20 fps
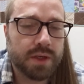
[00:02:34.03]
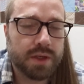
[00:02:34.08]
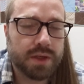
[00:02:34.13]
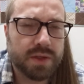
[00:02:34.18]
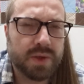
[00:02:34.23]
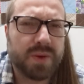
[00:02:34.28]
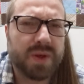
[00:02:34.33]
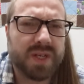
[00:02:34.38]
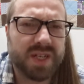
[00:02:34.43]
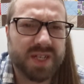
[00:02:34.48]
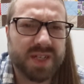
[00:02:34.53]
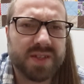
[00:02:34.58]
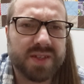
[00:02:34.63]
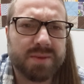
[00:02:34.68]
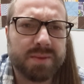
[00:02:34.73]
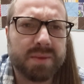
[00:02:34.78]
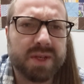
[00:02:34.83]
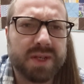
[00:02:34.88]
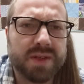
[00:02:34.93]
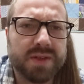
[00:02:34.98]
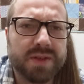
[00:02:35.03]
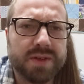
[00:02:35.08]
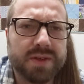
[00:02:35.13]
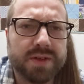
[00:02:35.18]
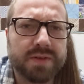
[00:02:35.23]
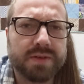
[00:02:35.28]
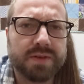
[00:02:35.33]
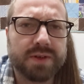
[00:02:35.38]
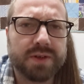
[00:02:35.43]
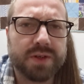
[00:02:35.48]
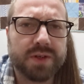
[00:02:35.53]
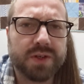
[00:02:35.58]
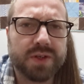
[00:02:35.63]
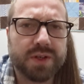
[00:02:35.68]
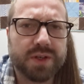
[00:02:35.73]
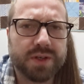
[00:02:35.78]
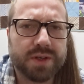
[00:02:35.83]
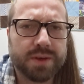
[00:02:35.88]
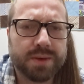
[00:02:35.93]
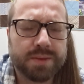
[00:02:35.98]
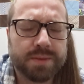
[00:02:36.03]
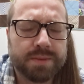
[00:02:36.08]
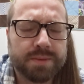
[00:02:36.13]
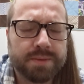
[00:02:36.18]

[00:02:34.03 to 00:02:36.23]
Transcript: So it is a mixture for sure.